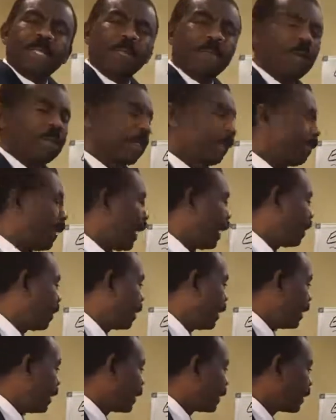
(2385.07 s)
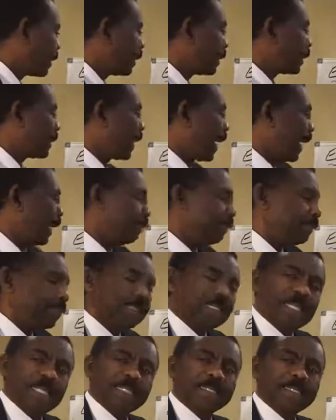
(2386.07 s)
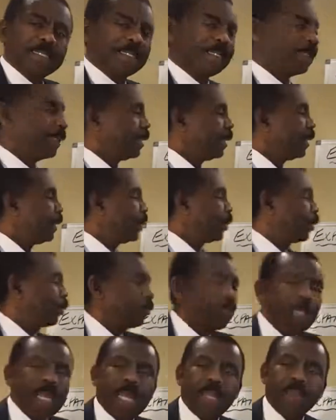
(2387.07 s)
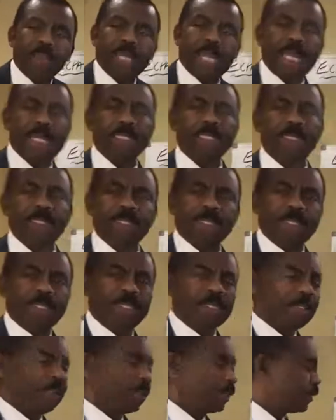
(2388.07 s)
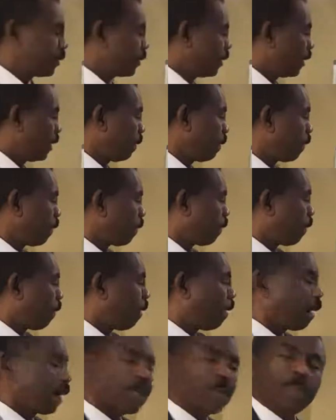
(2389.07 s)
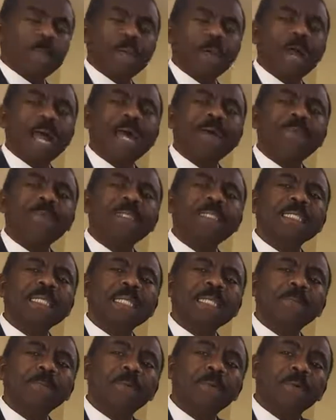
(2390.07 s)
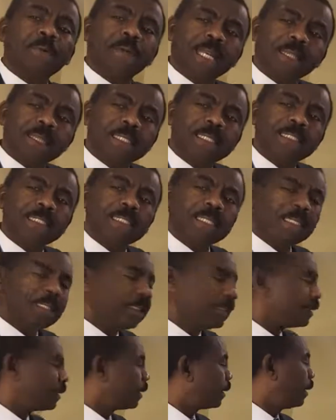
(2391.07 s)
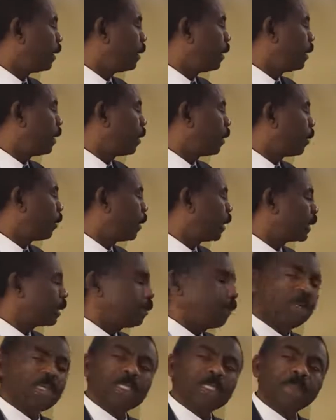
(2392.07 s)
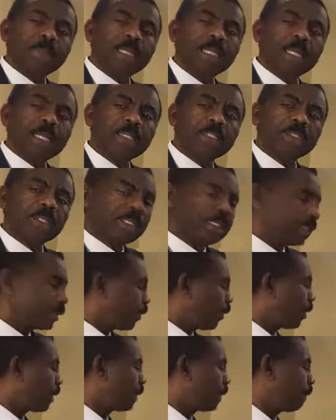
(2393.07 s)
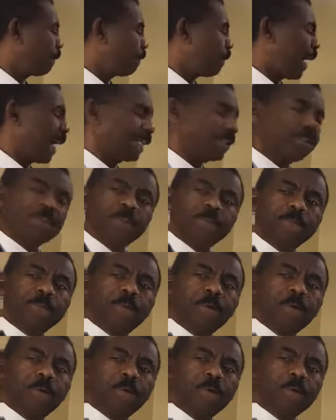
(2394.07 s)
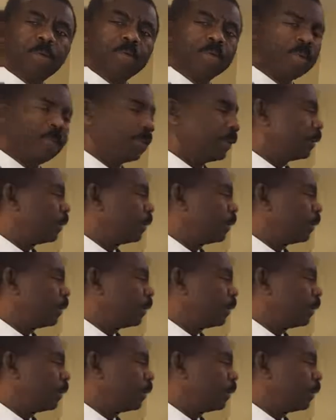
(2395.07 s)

When you multiply this times this, you get that. So the part where you have it in parentheses with the multiplication is called the factored form.